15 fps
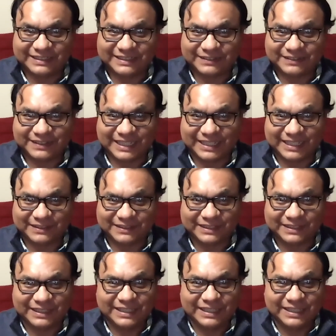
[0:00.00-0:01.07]
If they have a
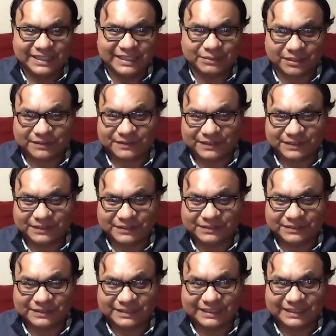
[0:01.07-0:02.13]

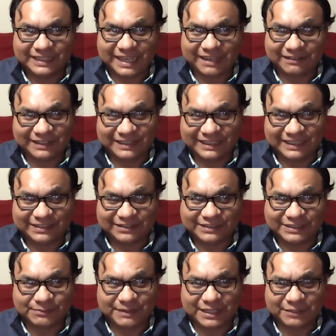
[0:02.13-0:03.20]
smartphone, now it doesn't really
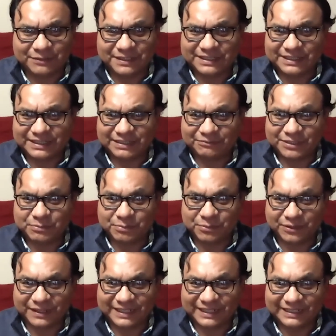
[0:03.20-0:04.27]
matter which
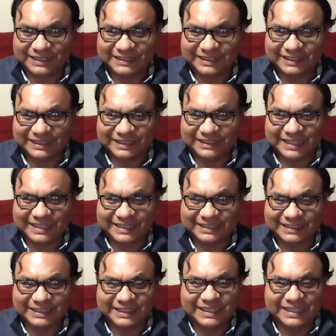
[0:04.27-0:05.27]
brand, they can